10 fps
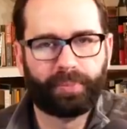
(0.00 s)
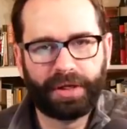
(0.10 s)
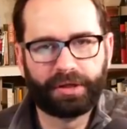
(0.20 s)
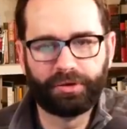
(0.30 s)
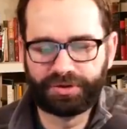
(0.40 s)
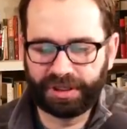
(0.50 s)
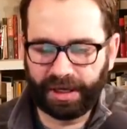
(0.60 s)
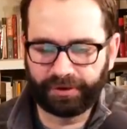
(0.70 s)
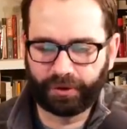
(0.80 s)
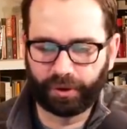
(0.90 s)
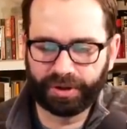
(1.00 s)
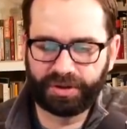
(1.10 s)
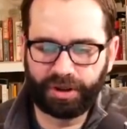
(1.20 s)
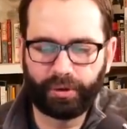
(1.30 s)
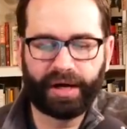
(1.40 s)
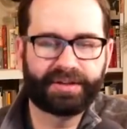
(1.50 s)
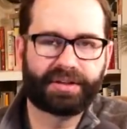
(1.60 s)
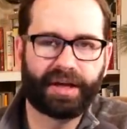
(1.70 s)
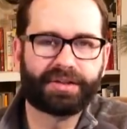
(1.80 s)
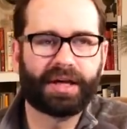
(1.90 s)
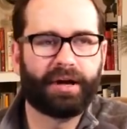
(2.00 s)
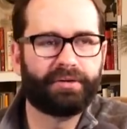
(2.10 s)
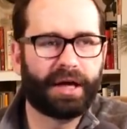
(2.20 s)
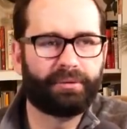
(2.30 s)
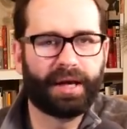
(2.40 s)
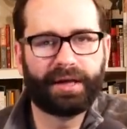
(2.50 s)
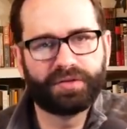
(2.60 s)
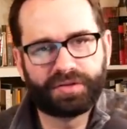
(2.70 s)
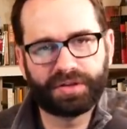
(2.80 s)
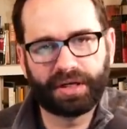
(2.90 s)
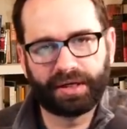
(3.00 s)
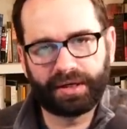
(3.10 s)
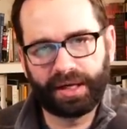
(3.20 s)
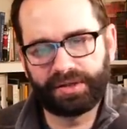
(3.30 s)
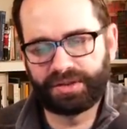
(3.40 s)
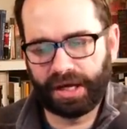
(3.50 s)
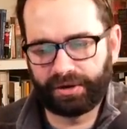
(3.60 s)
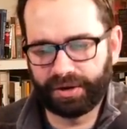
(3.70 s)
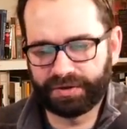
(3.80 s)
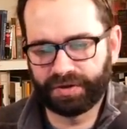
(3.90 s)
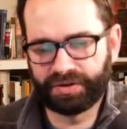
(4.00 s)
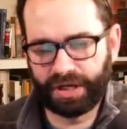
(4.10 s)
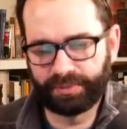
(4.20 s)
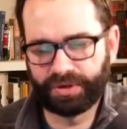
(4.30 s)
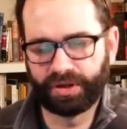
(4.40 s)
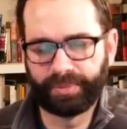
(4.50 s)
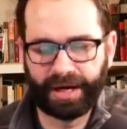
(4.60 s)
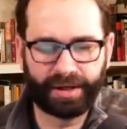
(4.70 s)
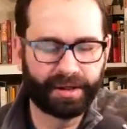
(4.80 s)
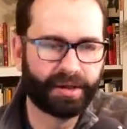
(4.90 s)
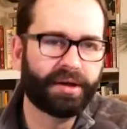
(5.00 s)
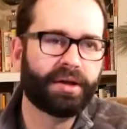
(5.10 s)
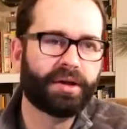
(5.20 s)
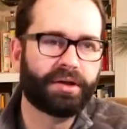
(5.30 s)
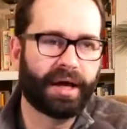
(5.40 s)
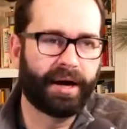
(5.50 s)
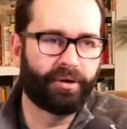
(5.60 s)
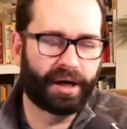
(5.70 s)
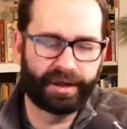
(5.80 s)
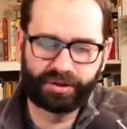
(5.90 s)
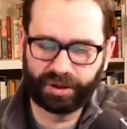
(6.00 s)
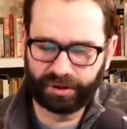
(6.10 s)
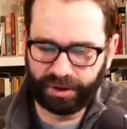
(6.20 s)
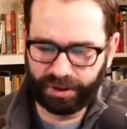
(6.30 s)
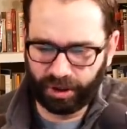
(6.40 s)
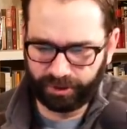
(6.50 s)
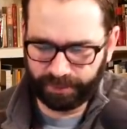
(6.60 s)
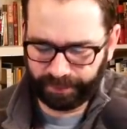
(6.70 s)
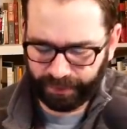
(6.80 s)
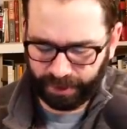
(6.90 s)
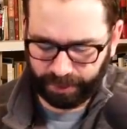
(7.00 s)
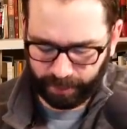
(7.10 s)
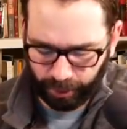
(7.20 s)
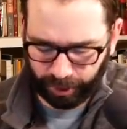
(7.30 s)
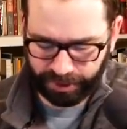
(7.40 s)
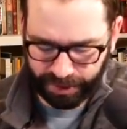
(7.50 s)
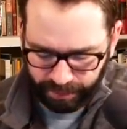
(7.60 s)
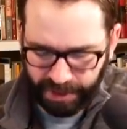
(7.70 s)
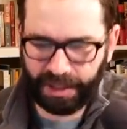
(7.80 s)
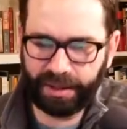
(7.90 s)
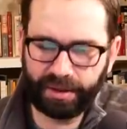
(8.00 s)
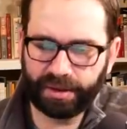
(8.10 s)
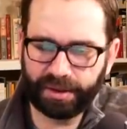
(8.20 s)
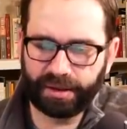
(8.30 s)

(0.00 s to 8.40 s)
The big news today, of course, the U.S. takes out Iran's uh, head terrorist, Qasem Soleimani. Now, I certainly don't purport to be